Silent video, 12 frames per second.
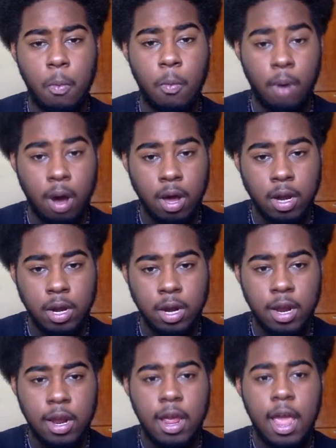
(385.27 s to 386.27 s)

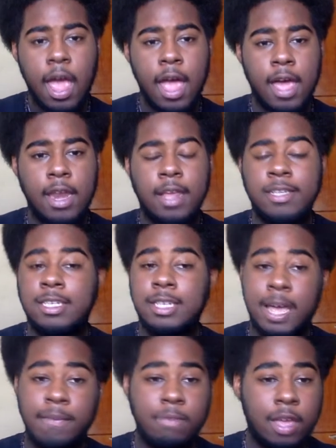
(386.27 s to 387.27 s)
water, and it's the
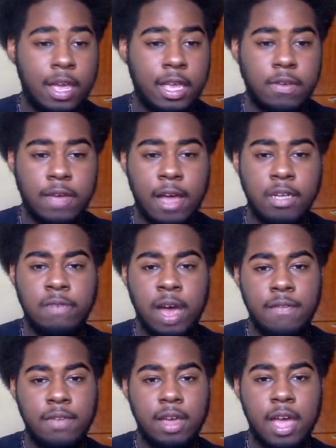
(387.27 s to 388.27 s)
same thing. You count to
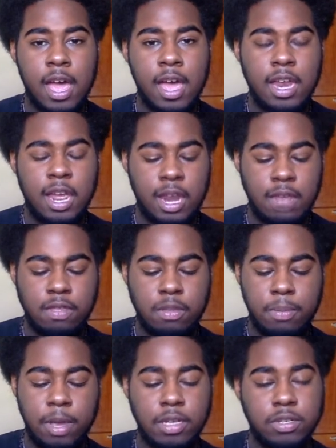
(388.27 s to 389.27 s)
5 in your head, and if the
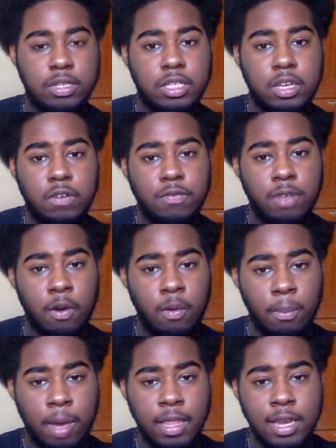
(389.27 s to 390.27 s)
picture is still
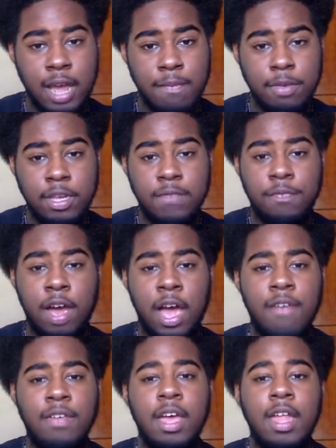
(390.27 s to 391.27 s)
floating by the time you get to
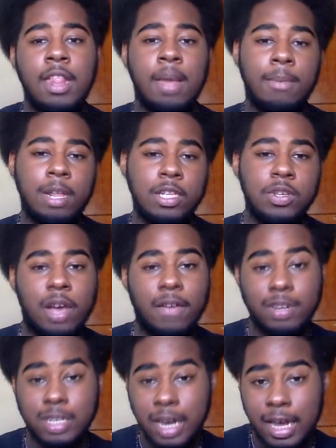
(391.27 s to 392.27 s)
5, that means you
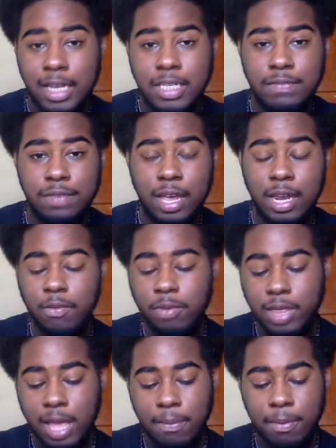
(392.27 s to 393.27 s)
have a chance of getting
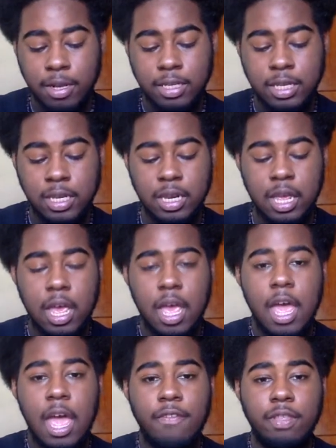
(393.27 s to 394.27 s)
with that person.
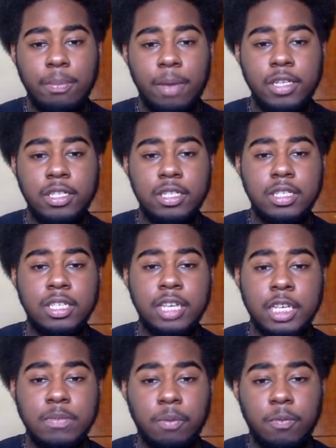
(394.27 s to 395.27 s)
If the picture
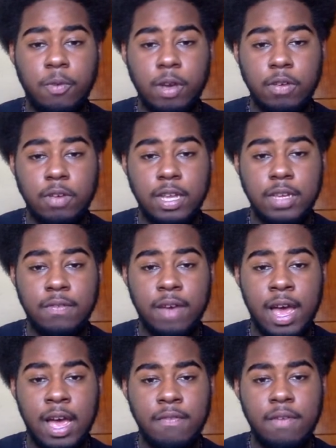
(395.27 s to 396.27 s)
sinks before you get to
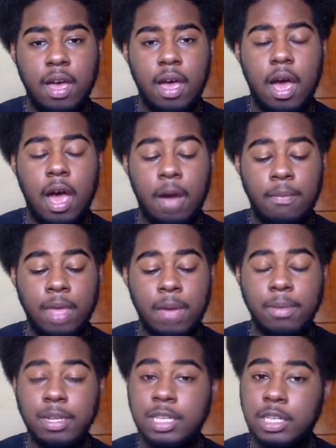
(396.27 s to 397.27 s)
5,
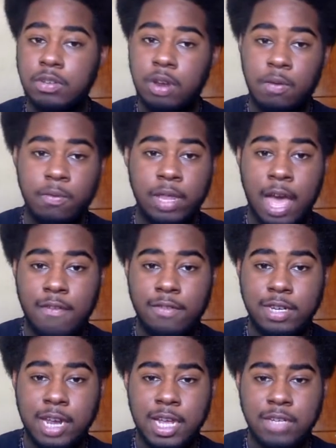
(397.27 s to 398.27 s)
that means that you don't really have
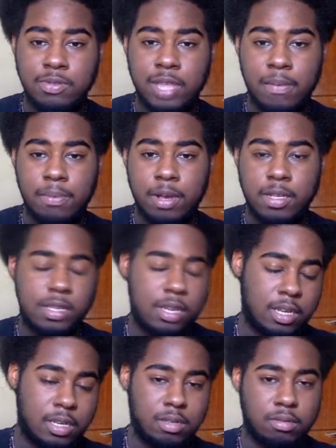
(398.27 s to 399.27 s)
a chance with that person.
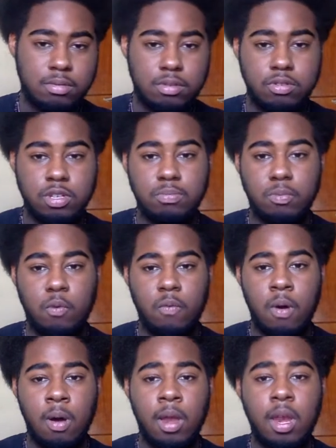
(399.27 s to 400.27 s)
You should move
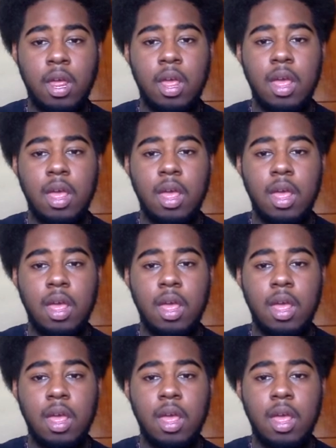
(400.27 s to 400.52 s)
on.